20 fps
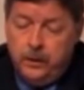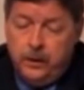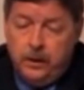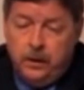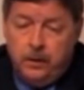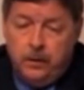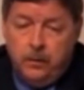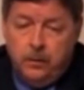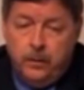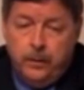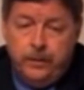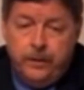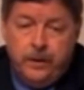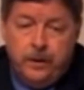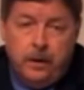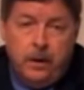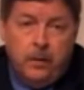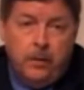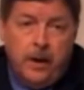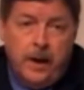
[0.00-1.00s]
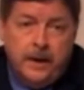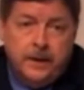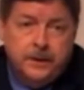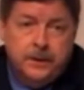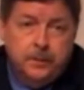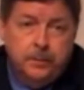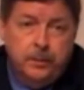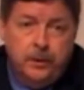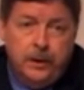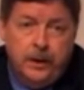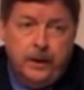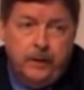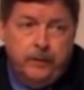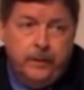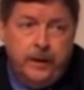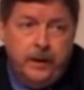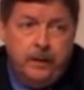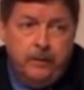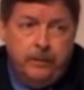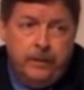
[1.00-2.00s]
we're within our rights to believe
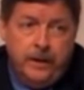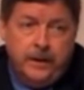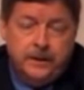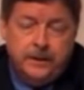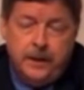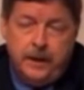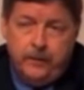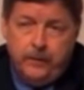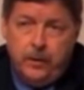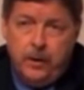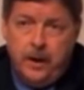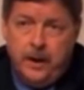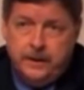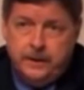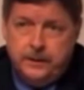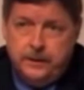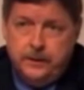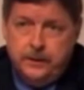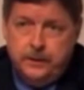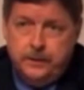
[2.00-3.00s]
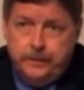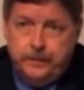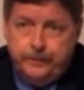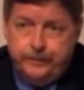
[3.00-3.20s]
that events have causes.